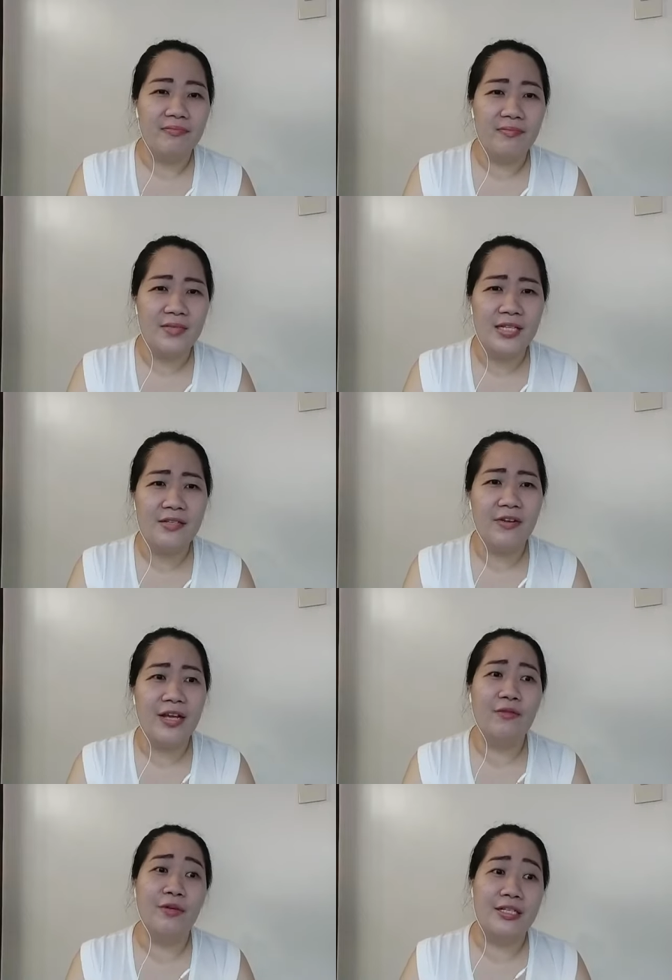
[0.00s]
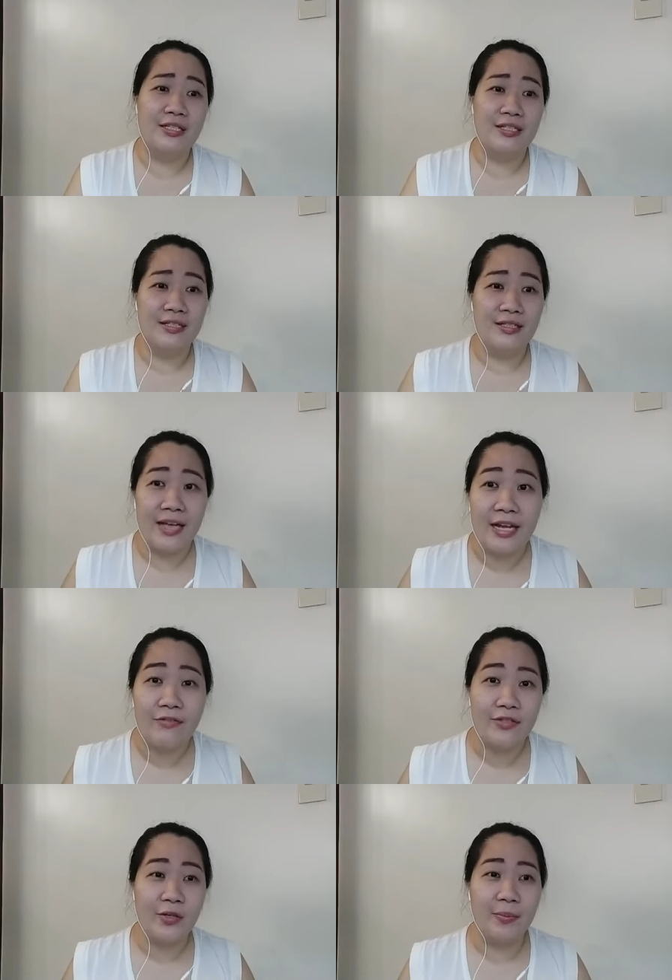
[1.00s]
this friend was kind of
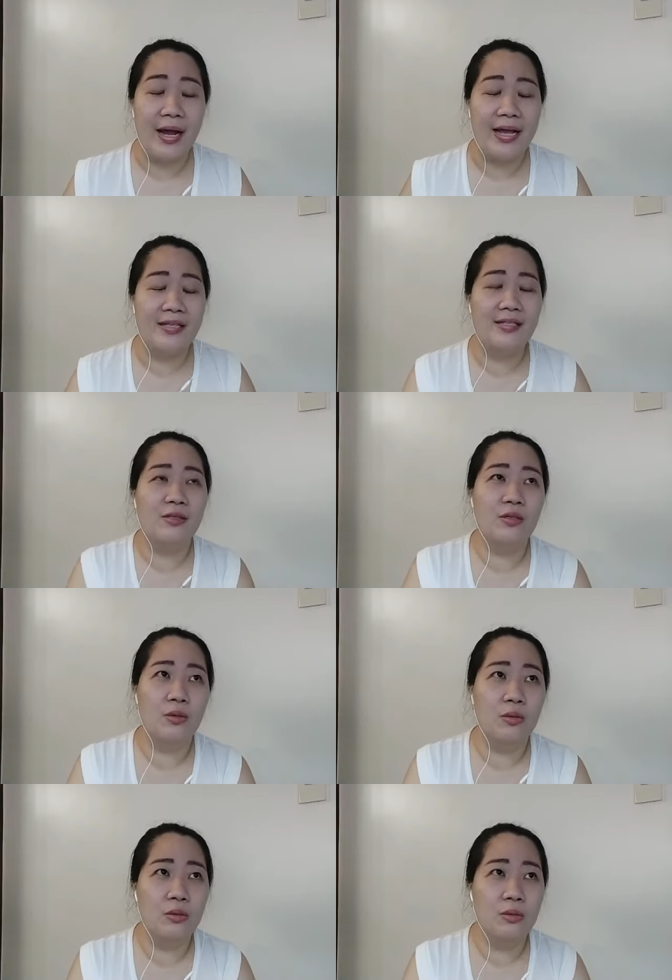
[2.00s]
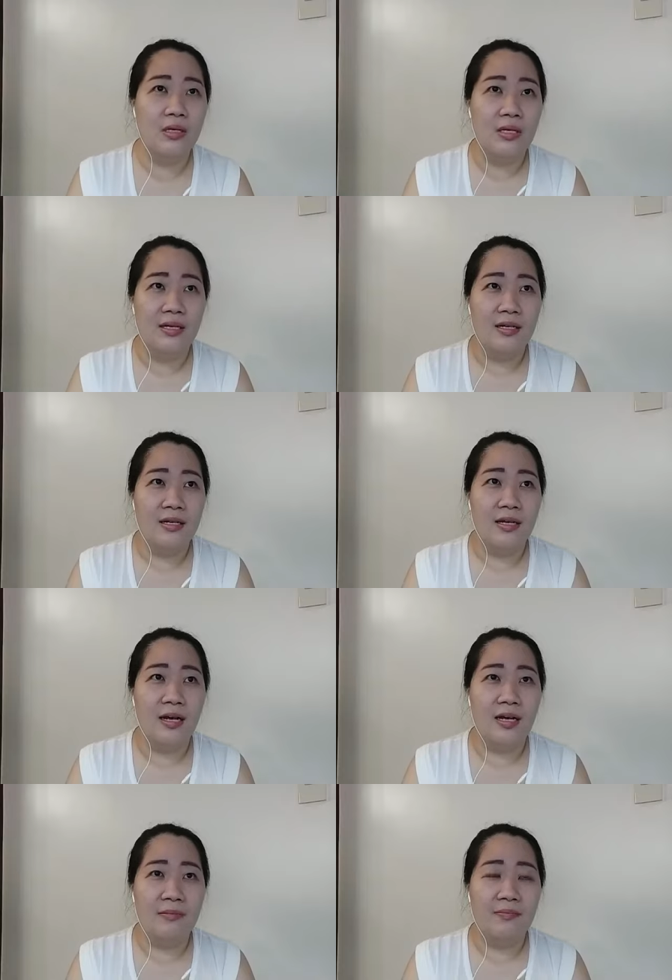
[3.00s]
surprised. So
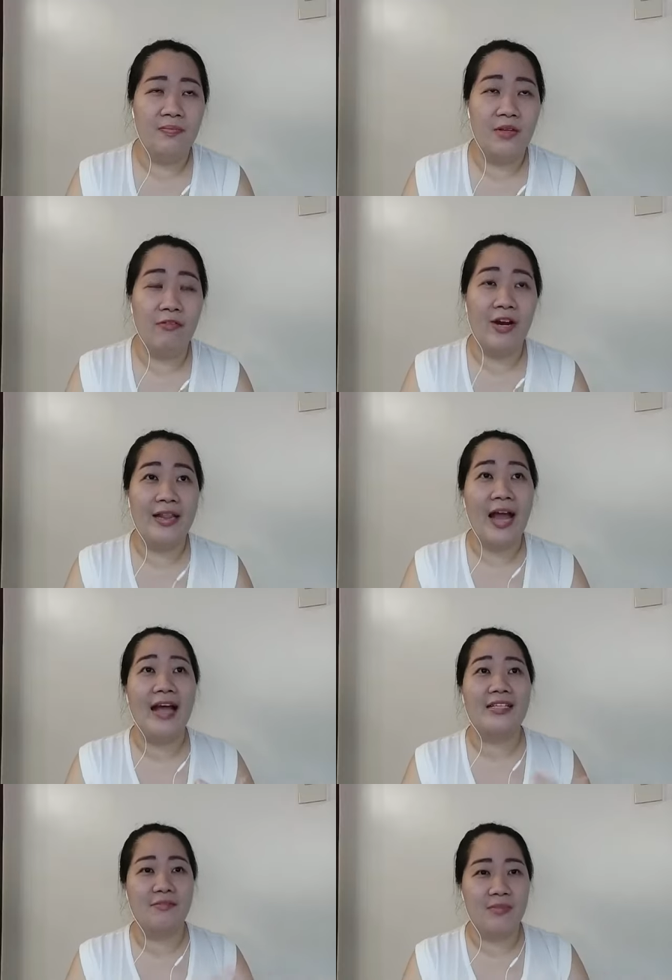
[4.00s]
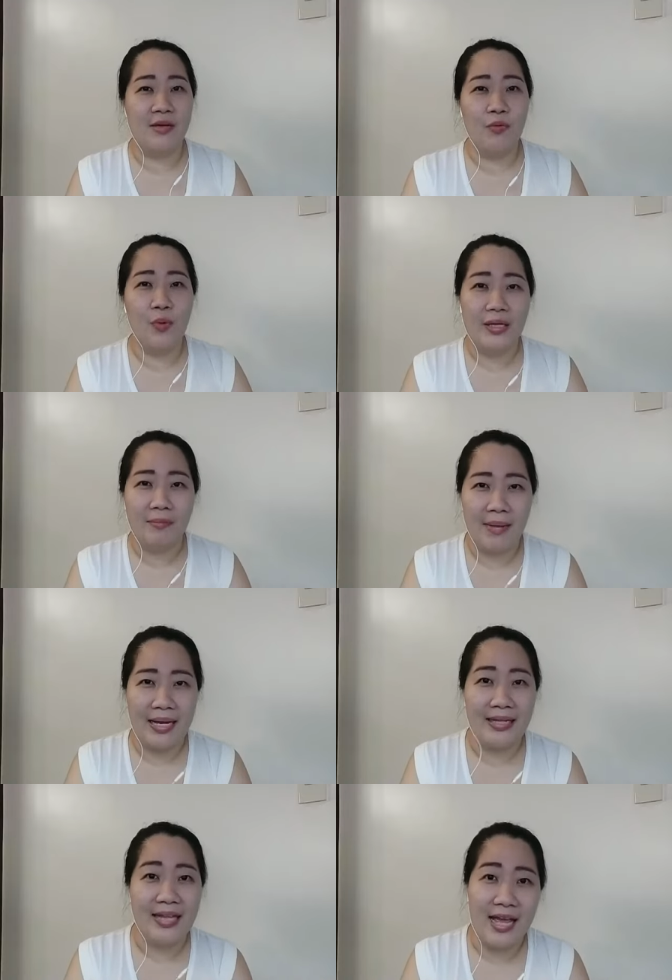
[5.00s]
um, the friend asked me what
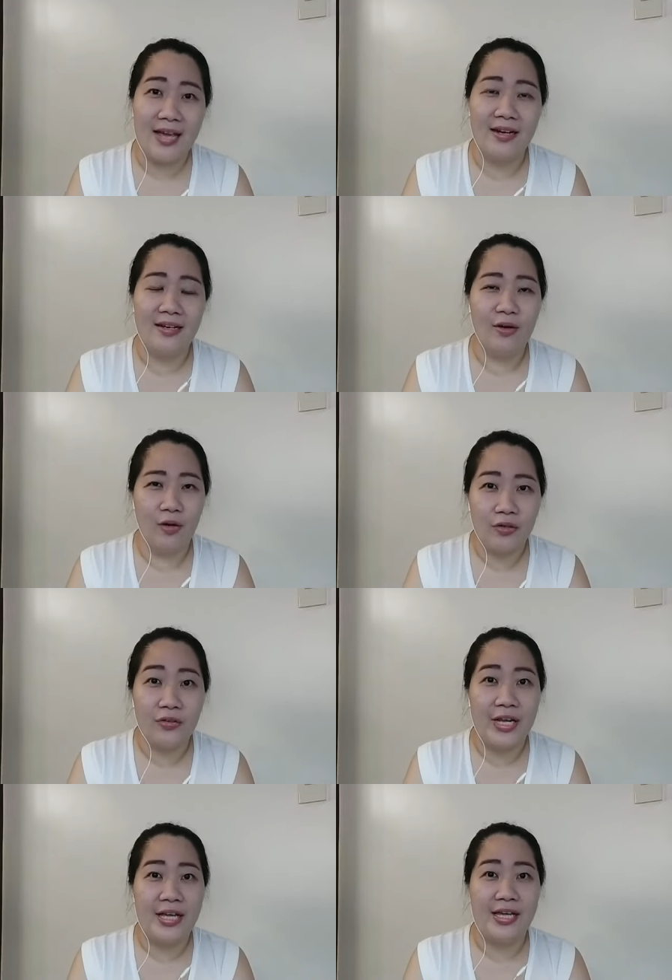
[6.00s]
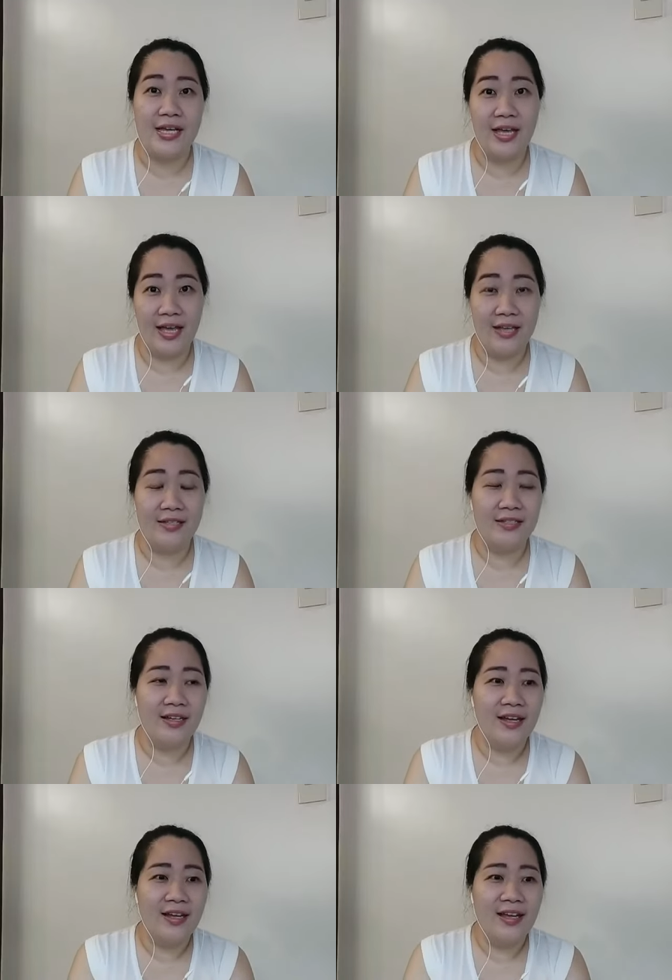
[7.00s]
my take on Reiki is.
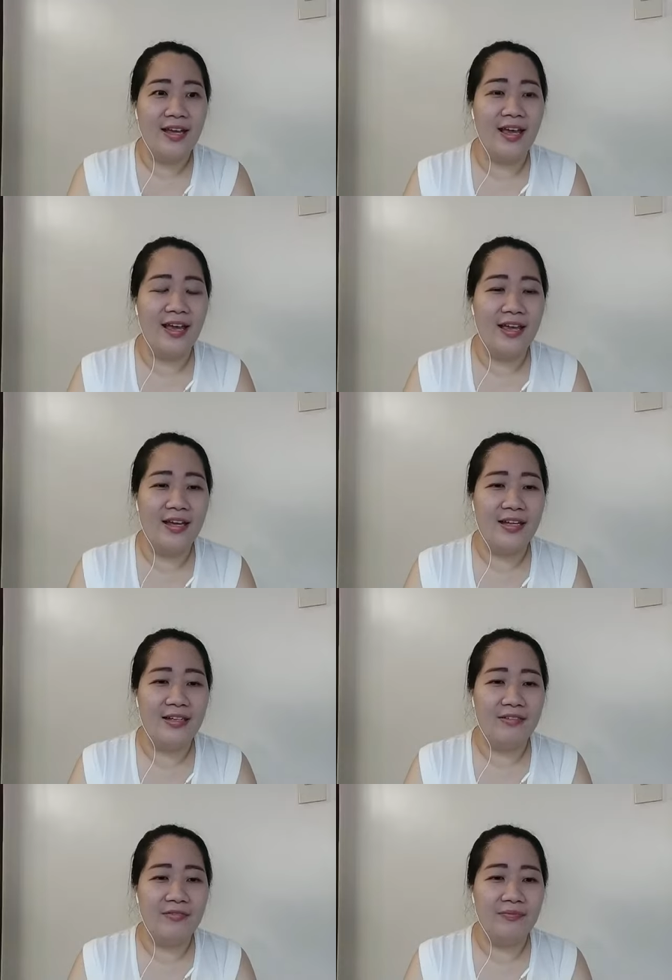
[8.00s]
And